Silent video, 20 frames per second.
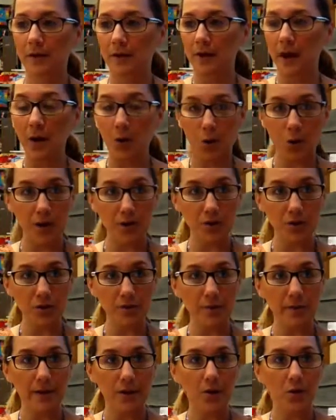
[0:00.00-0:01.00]
a
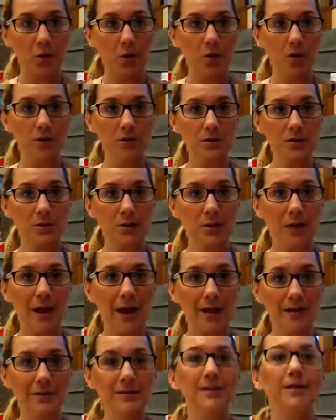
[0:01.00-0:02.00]
question, but you also
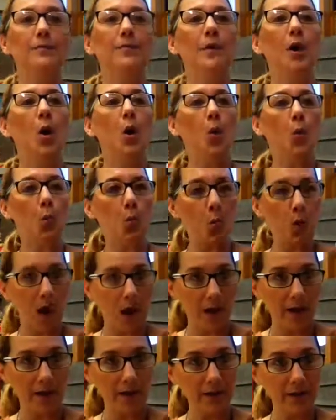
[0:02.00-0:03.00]
asked them
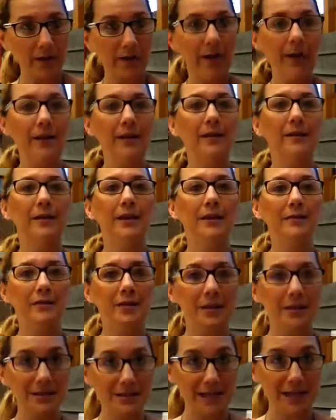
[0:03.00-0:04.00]
why and give
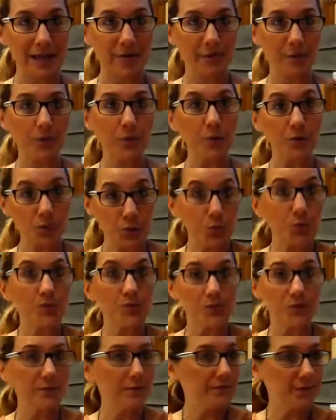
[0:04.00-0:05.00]
an example, which was
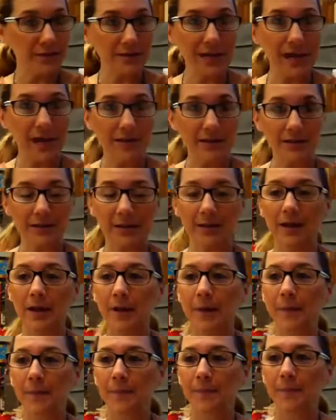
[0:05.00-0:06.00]
fantastic.
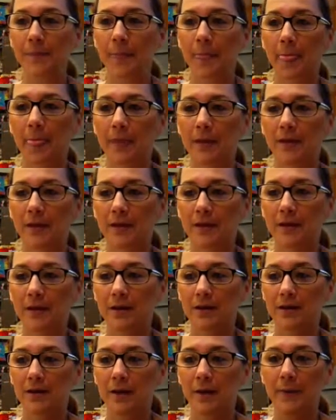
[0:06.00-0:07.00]

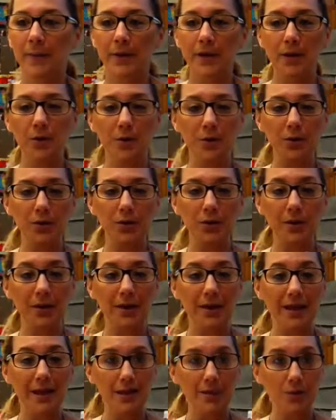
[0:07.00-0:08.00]
But in order to
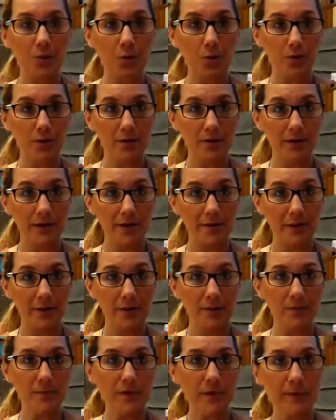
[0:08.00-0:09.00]
engage all of them and
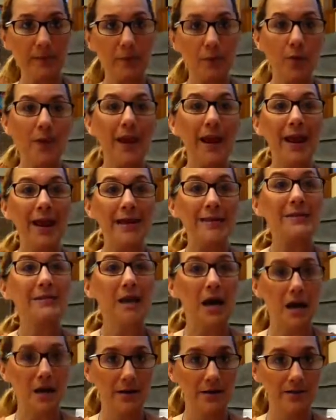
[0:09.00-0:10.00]
to be a more
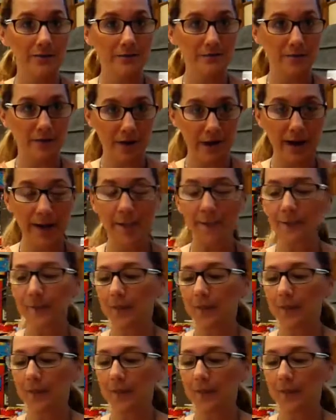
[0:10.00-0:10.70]
hands-on, right,